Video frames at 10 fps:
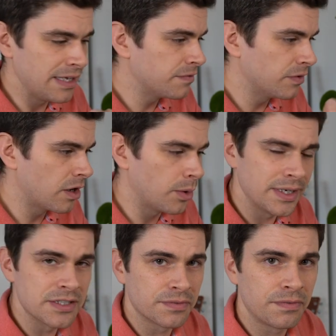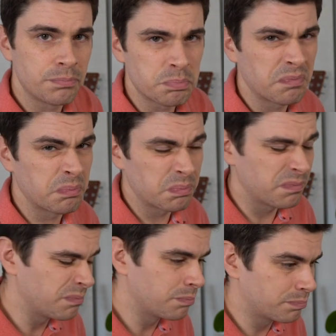even though it is
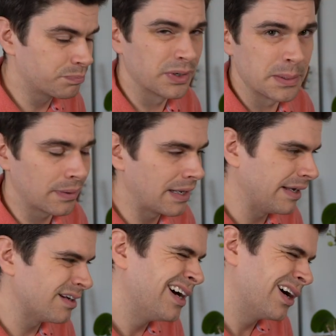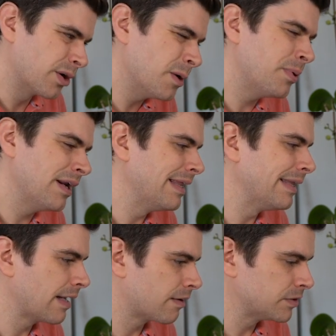pretty plain. I'm going to put it in
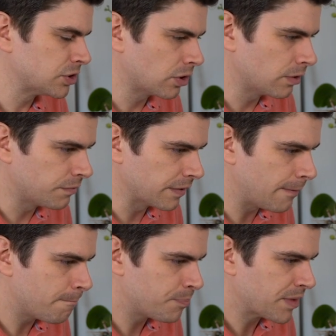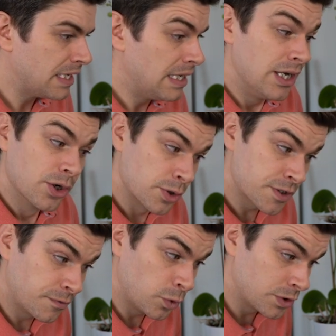the average column for that.
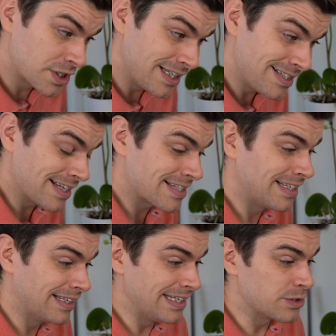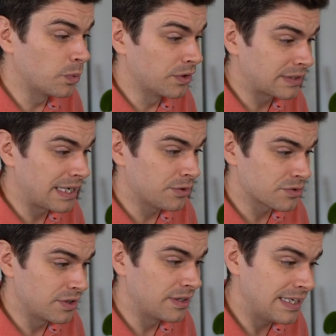Chris Ford C60 Elite
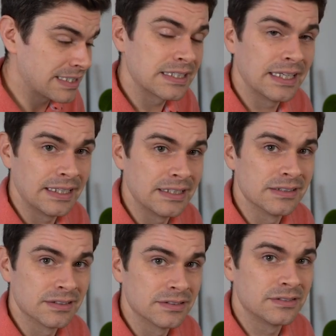1000. This thing is a